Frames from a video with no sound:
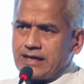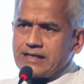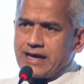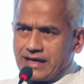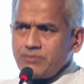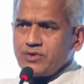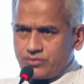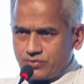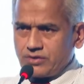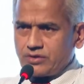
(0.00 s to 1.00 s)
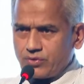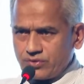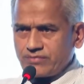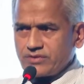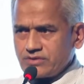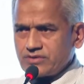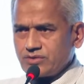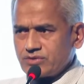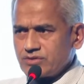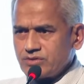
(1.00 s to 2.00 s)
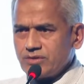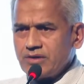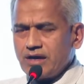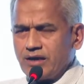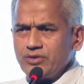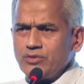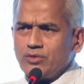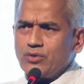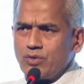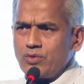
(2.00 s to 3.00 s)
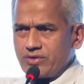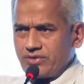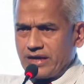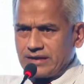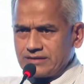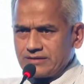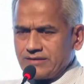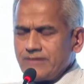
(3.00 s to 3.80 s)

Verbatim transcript: an enemy to the growth of the institution. So how do you lower that